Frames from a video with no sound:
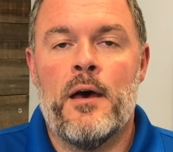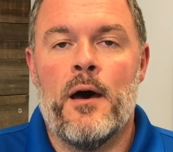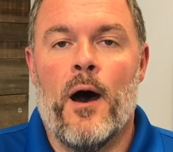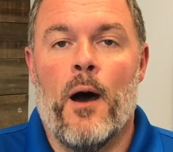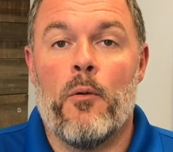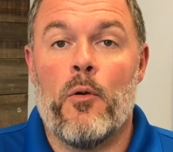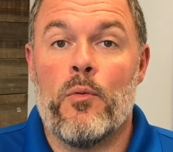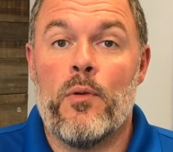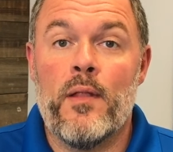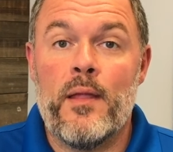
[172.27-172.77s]

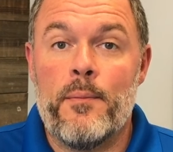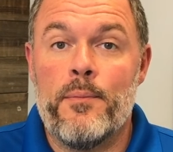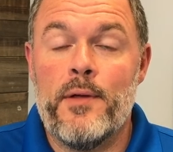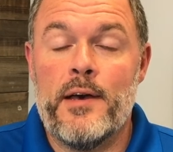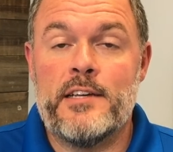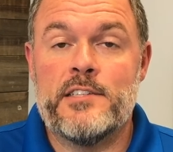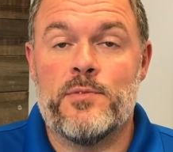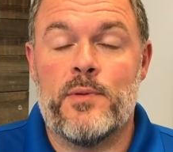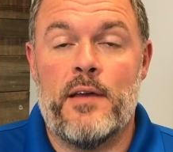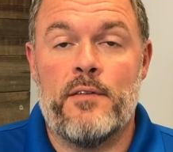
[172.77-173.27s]
We're really
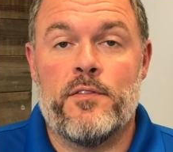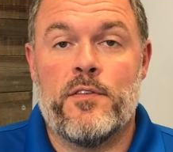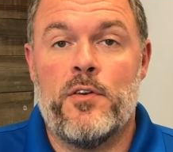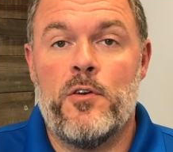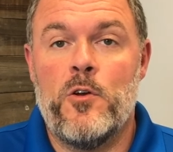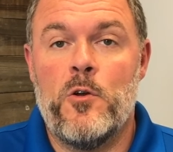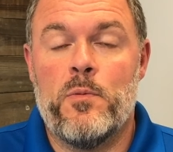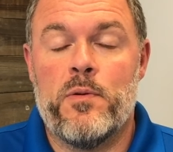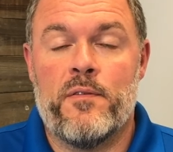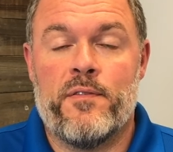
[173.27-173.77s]
blessed. We have
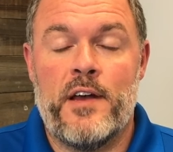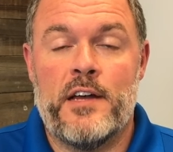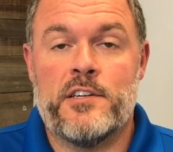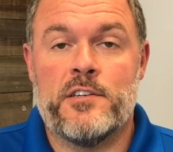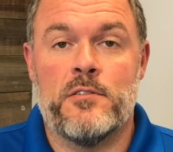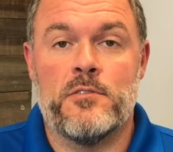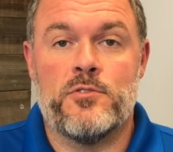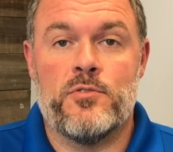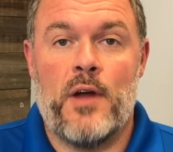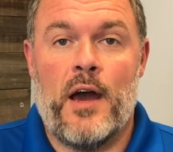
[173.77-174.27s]
two
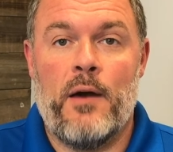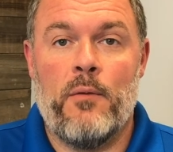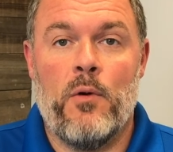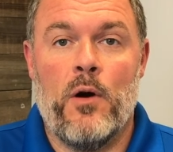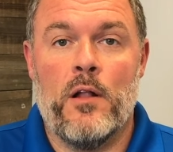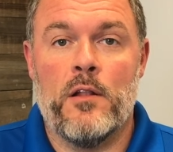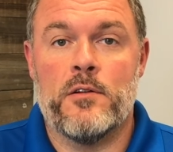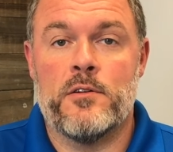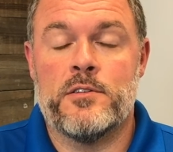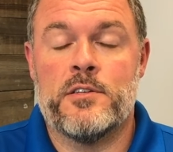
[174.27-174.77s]
professional
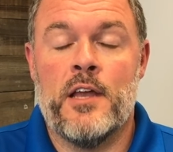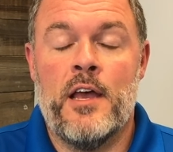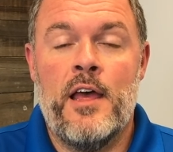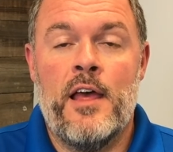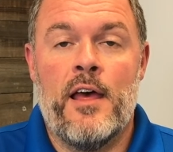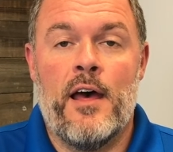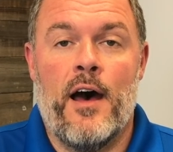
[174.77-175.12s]
drywallers